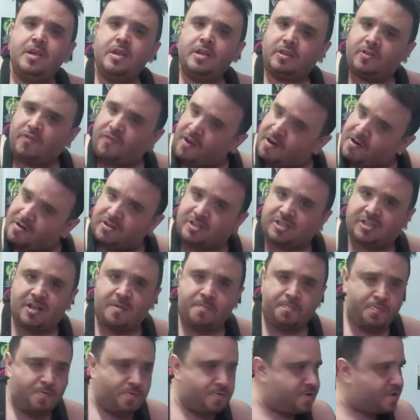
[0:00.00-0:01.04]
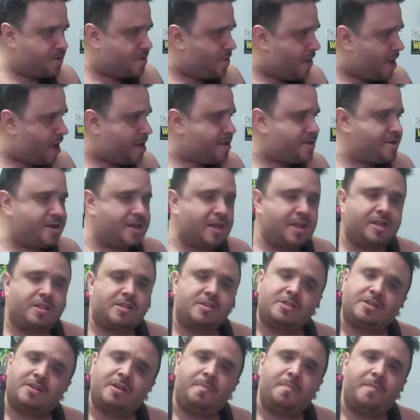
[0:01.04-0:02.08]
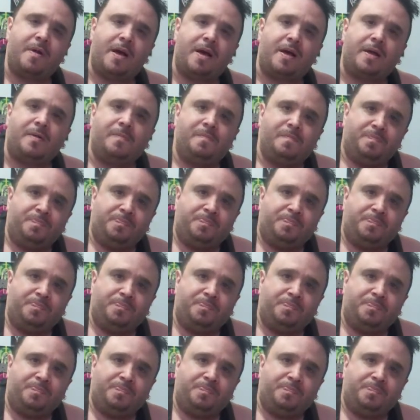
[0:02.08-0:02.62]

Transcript: It's very simple. You go out and you get some, uh...